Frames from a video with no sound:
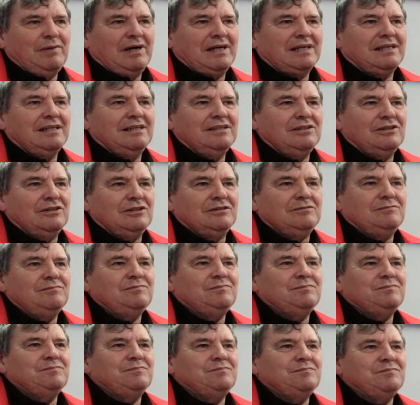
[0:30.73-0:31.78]
Good to
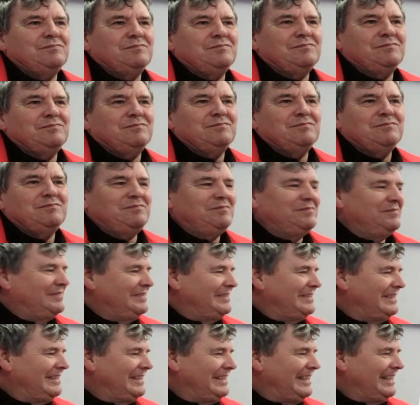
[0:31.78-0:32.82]
see the new T-shirt there
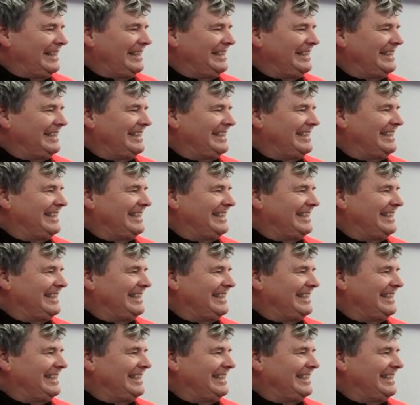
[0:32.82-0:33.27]
too, Nancy.